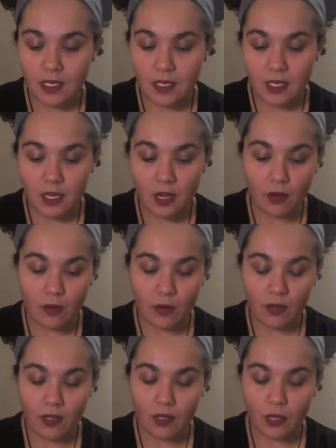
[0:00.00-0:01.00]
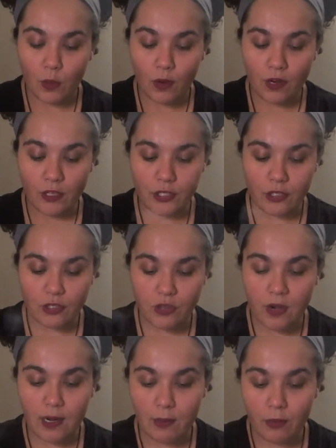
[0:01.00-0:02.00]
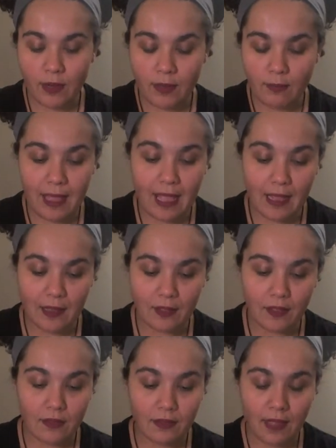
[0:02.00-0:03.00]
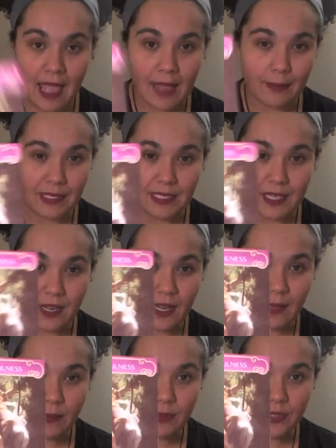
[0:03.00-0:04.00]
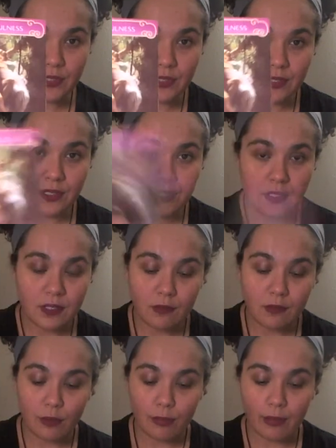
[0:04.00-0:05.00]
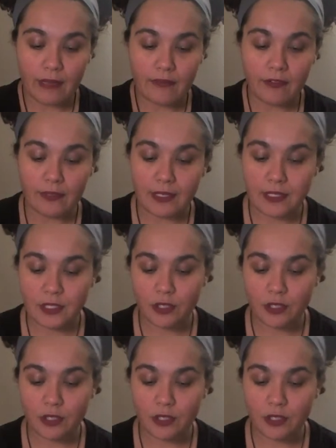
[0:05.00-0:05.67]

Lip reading: You know, Aquarius, you're trying to bring back the happy times with playfulness.